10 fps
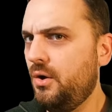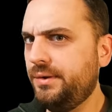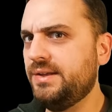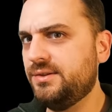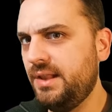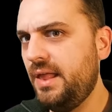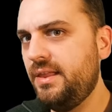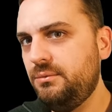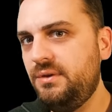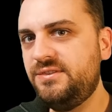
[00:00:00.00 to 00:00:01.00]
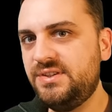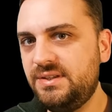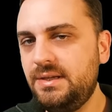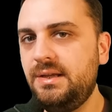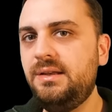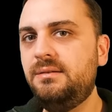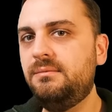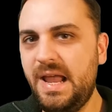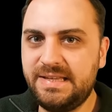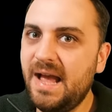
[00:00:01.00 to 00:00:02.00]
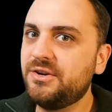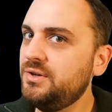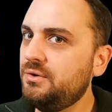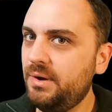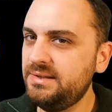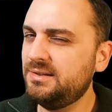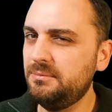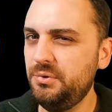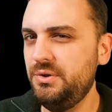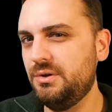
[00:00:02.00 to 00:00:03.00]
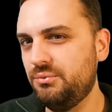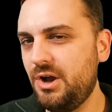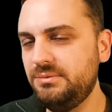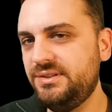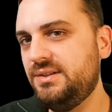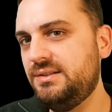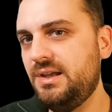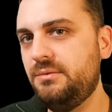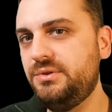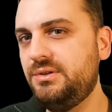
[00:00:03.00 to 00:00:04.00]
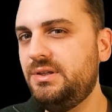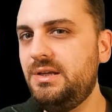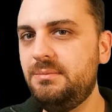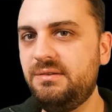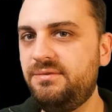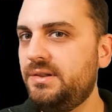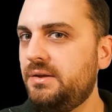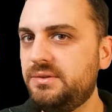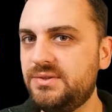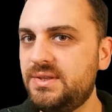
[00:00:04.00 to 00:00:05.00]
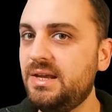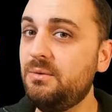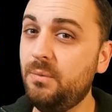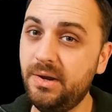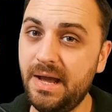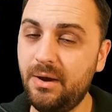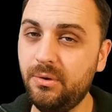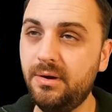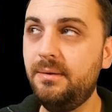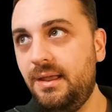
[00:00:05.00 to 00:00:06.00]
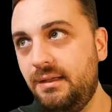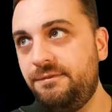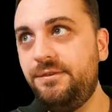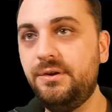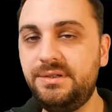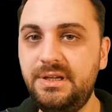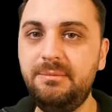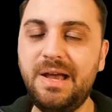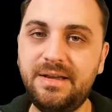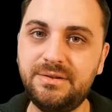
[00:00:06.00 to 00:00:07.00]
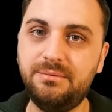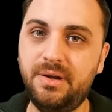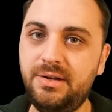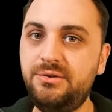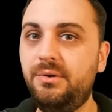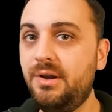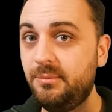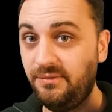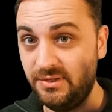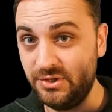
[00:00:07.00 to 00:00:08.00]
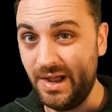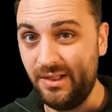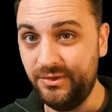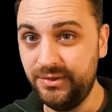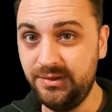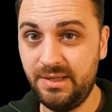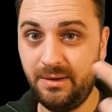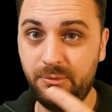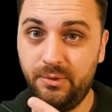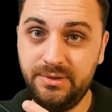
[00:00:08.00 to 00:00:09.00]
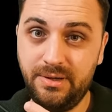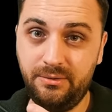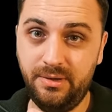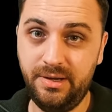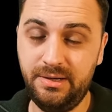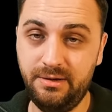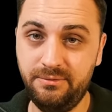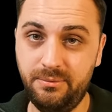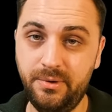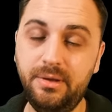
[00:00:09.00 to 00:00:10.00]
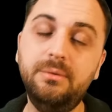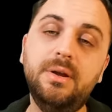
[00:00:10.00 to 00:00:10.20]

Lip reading: Okay, so now that we've seen, it's actually quite simple. You could probably sit down with your team and fill out this thing in 1 hour. If your team hasn't run into a number of the challenges that I'm going to outline here for you,